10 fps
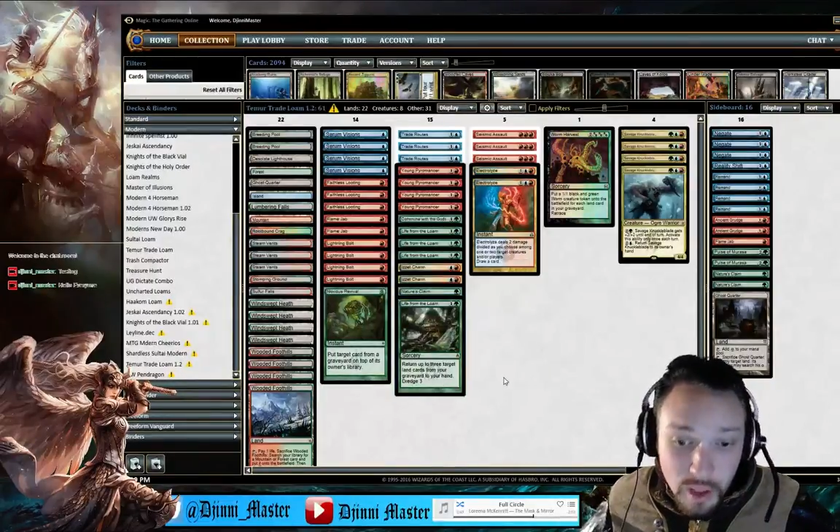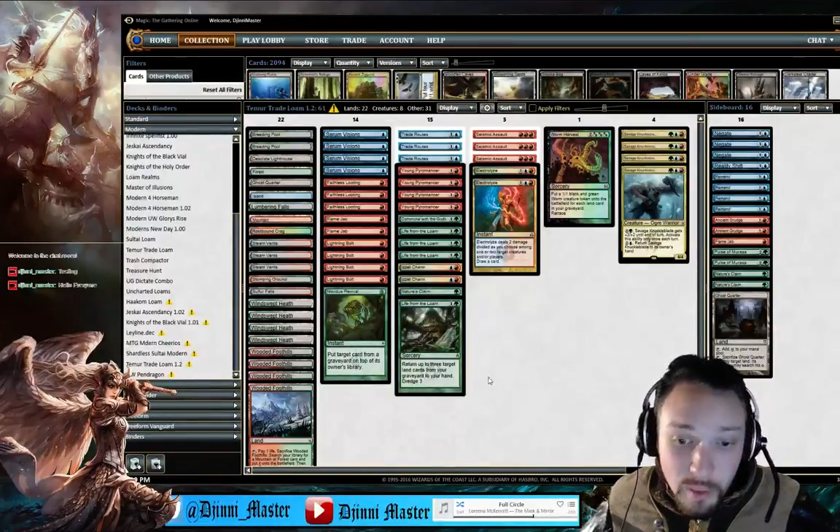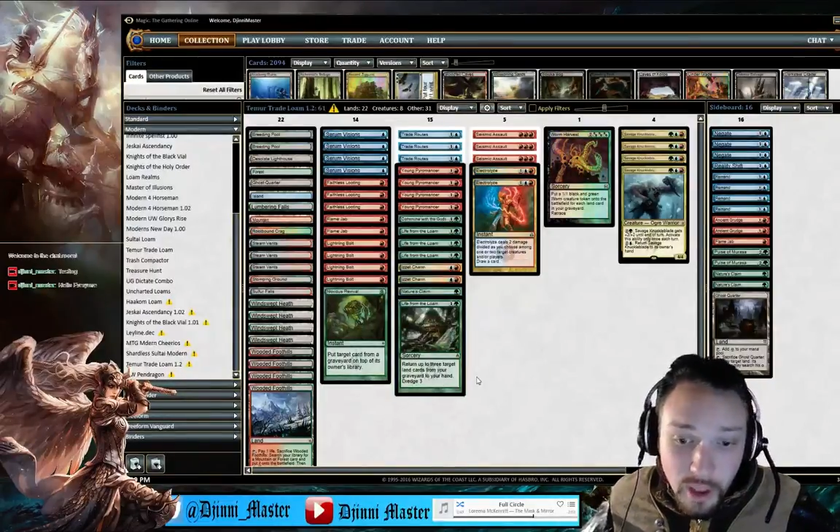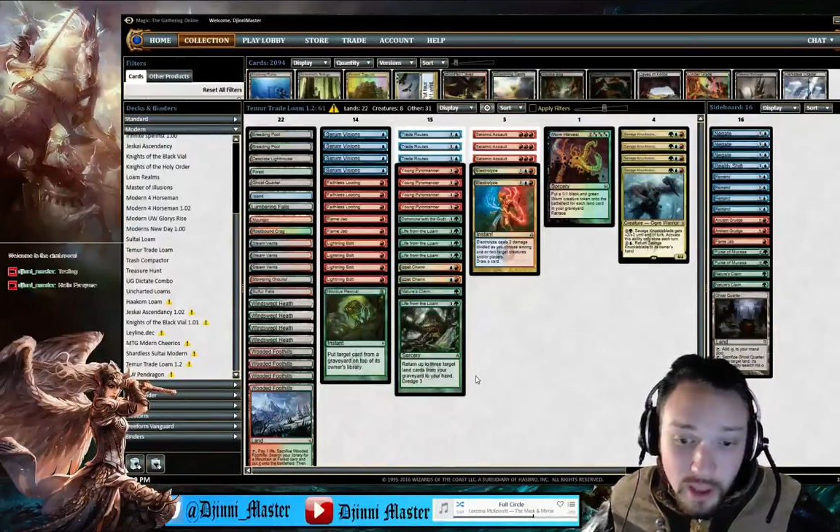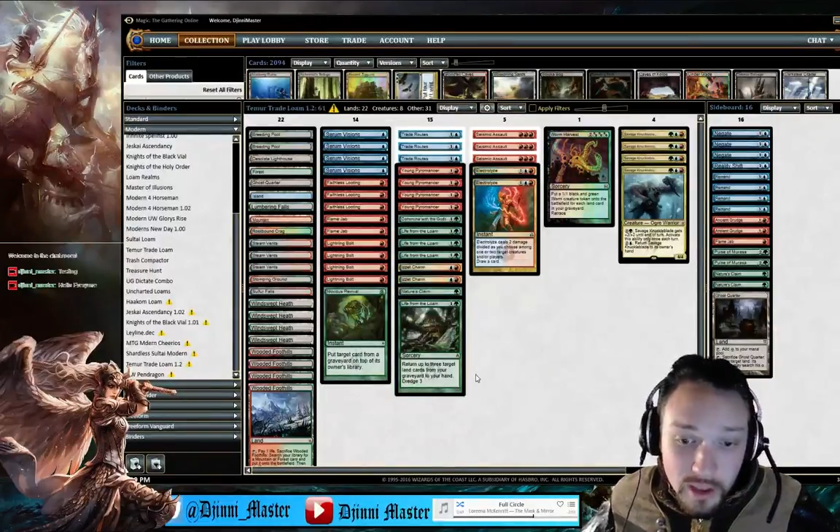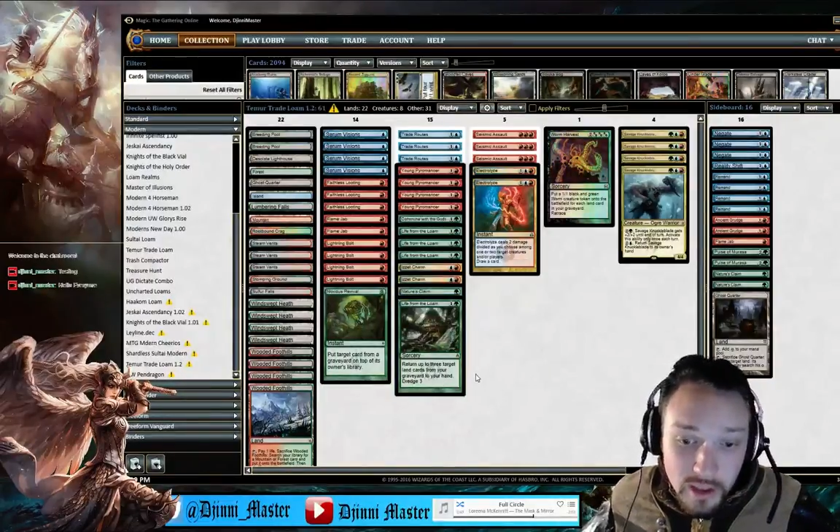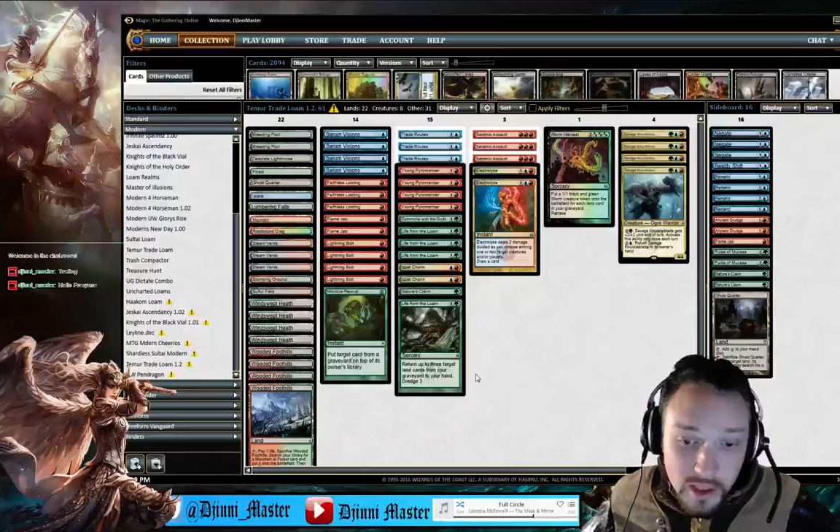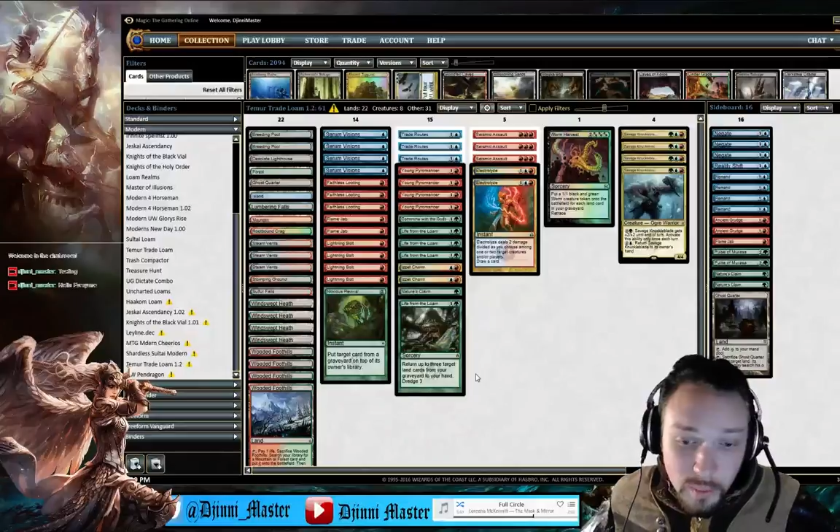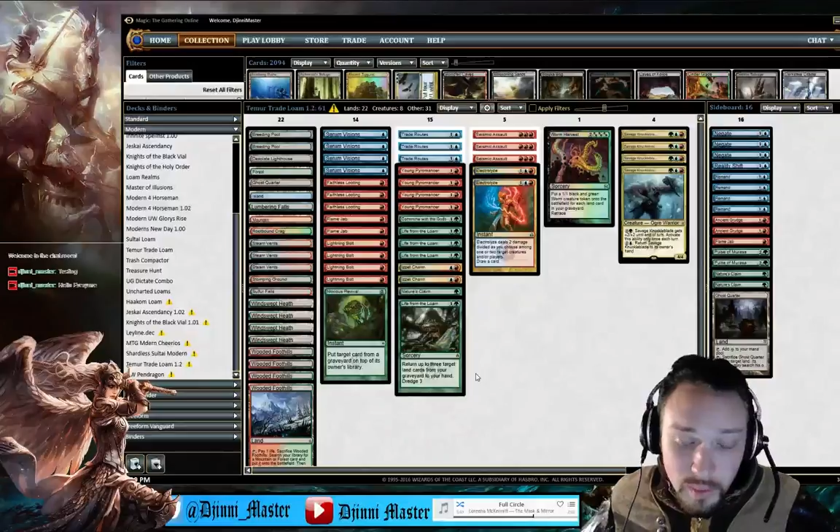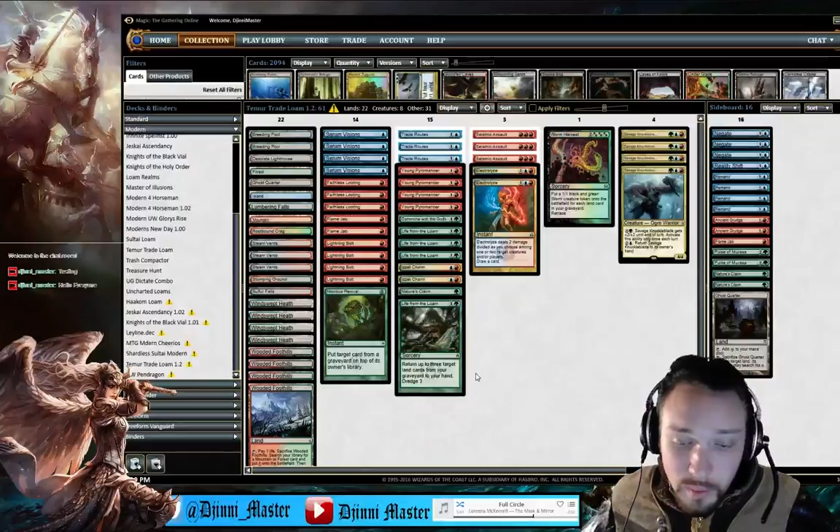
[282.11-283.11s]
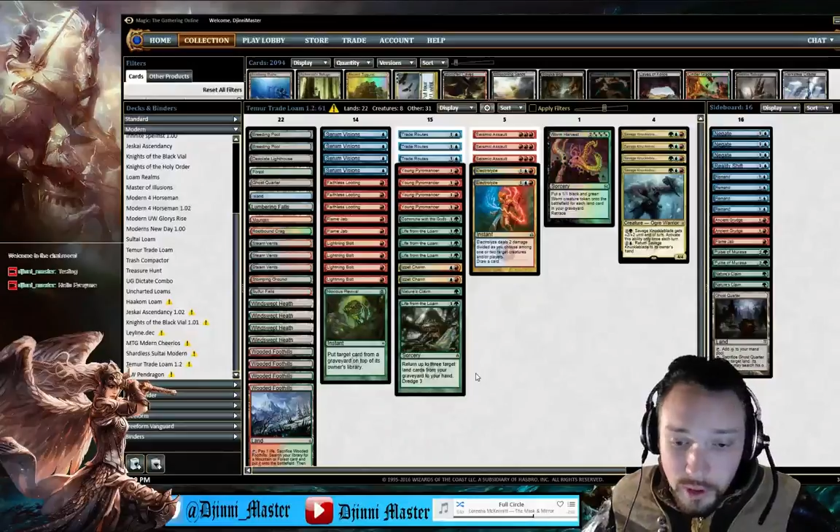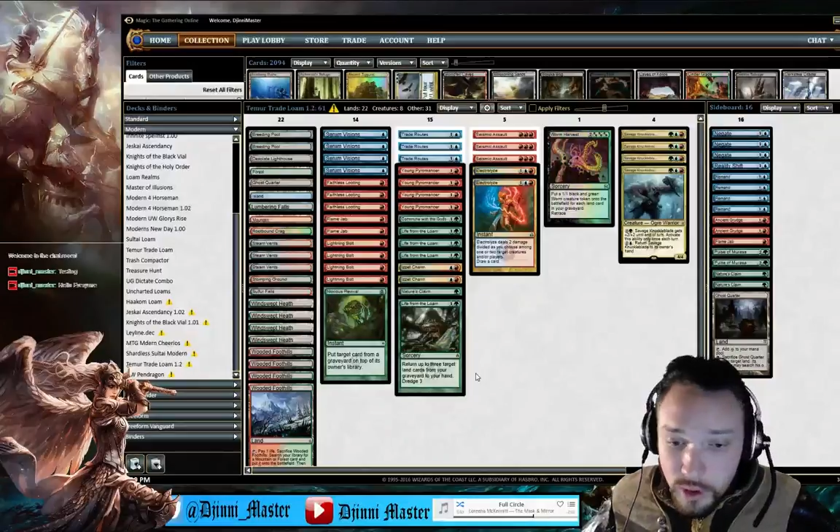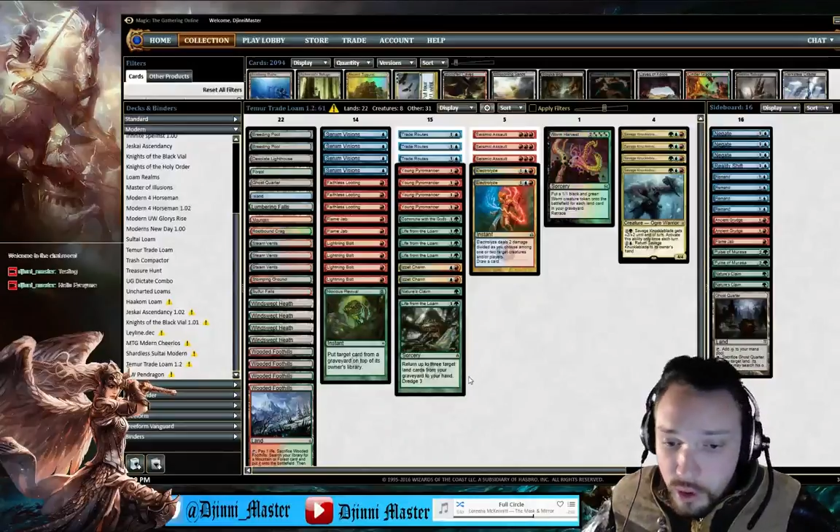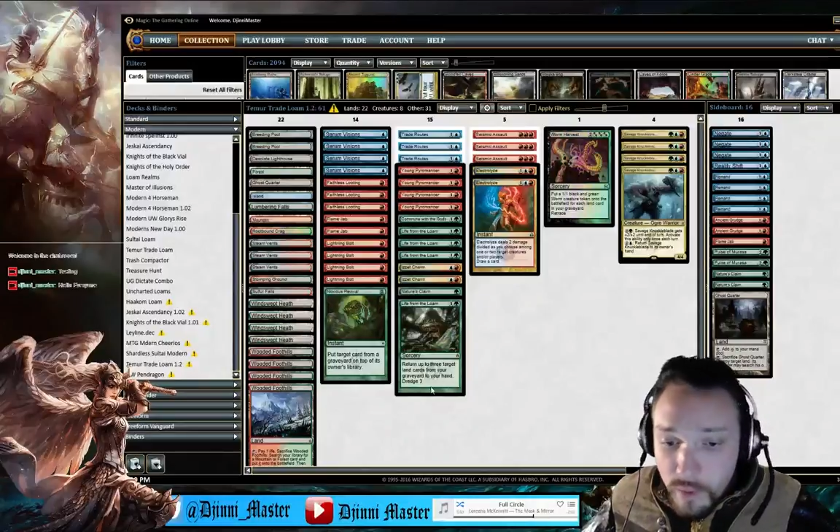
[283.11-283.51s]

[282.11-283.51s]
but some people are new,